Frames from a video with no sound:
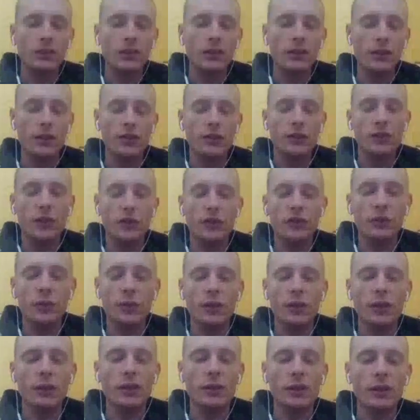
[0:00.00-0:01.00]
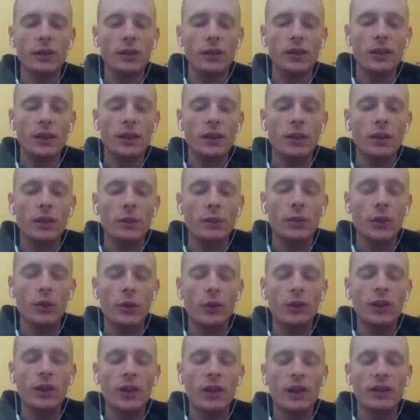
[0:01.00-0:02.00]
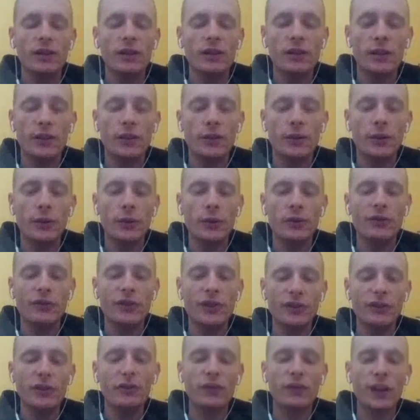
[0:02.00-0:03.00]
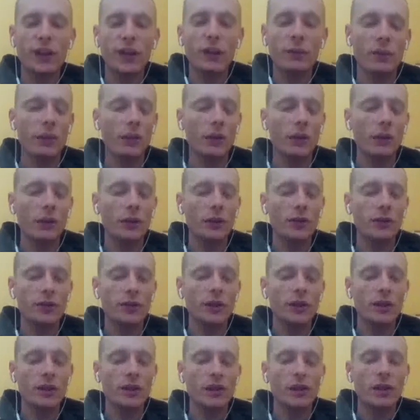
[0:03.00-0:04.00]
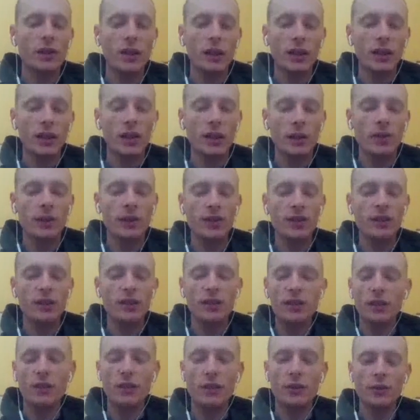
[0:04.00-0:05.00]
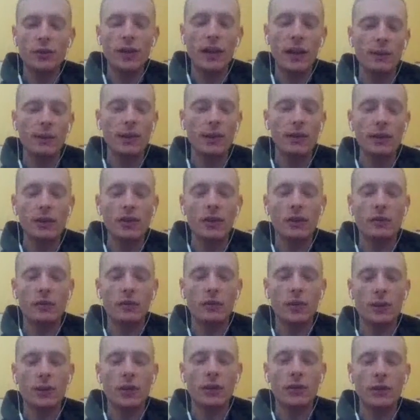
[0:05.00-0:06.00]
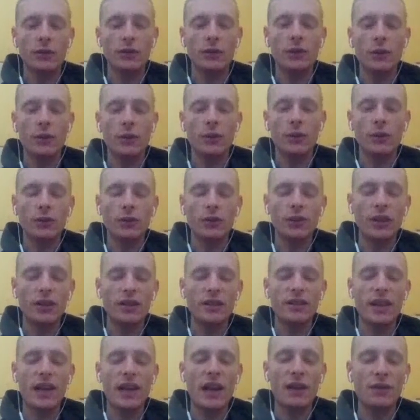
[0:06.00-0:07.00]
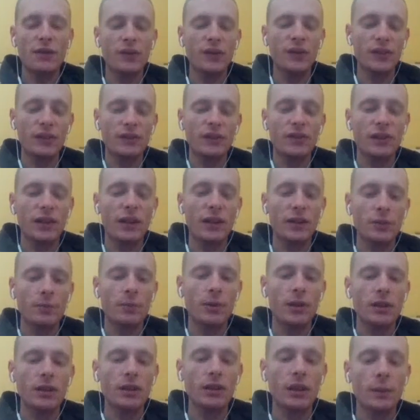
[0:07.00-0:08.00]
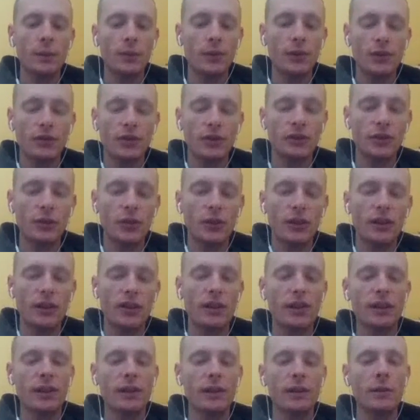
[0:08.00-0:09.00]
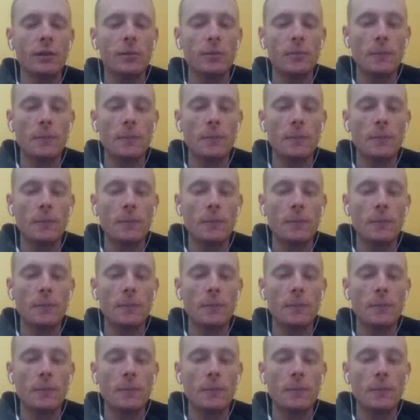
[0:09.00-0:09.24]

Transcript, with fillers: There's the first one. We only actually threw 50 fireballs, uh, which each did 2 damage for 100 total. So that's half of his HP, and we're just going to do that again.